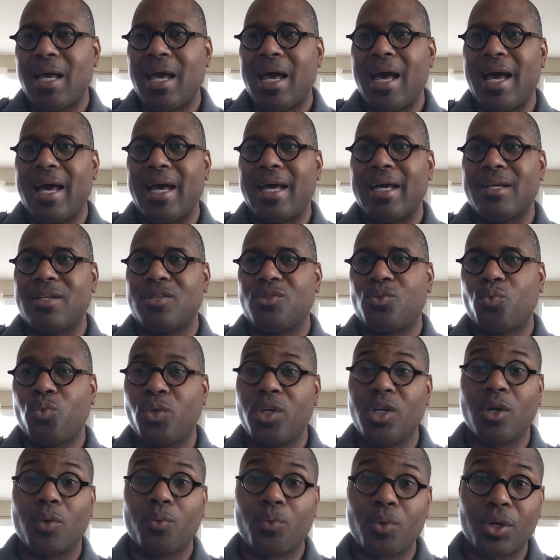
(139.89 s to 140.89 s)
as
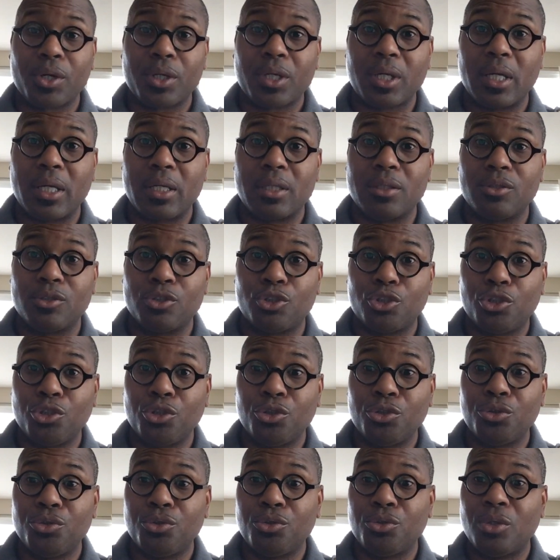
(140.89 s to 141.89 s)
we are working
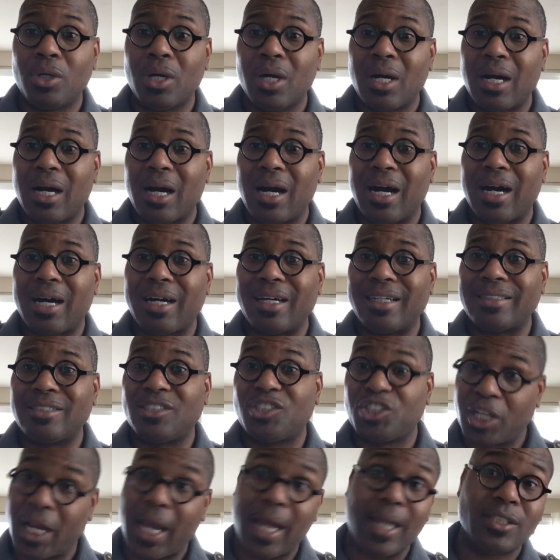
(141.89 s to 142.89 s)
to uh,
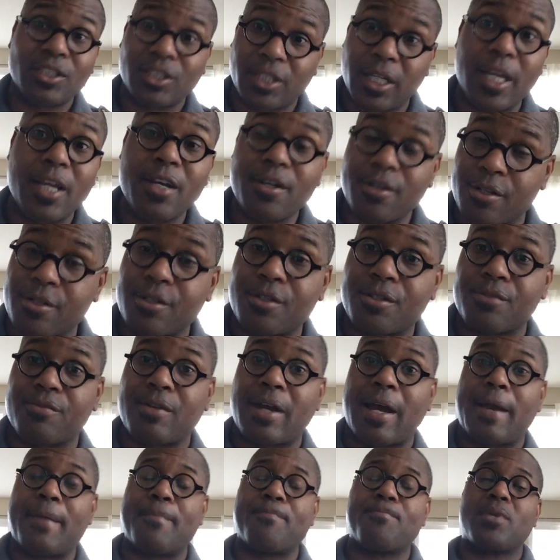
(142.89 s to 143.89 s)
change gears,
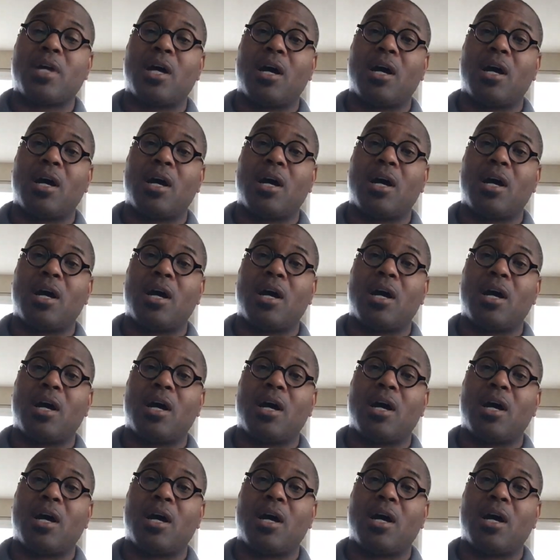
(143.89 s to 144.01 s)
right?